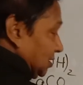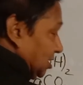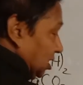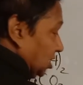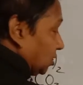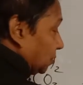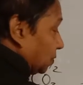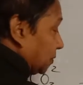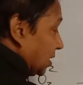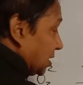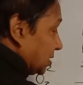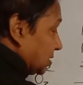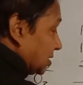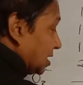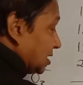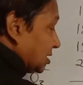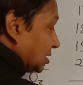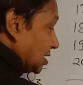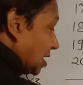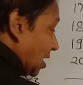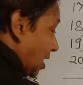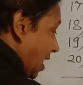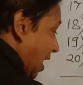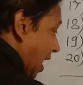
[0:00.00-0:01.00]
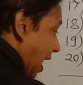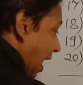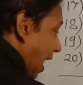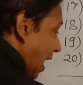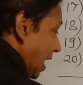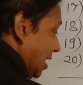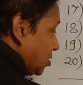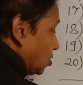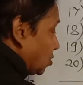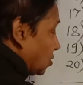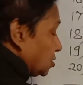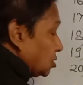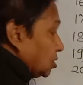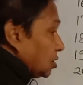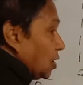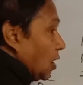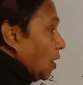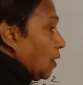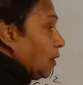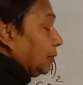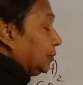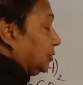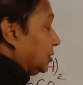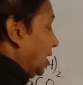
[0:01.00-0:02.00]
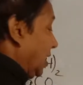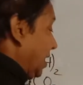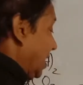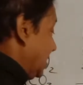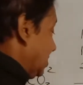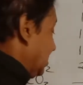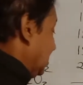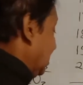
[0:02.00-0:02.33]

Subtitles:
displaces the hydrogen of the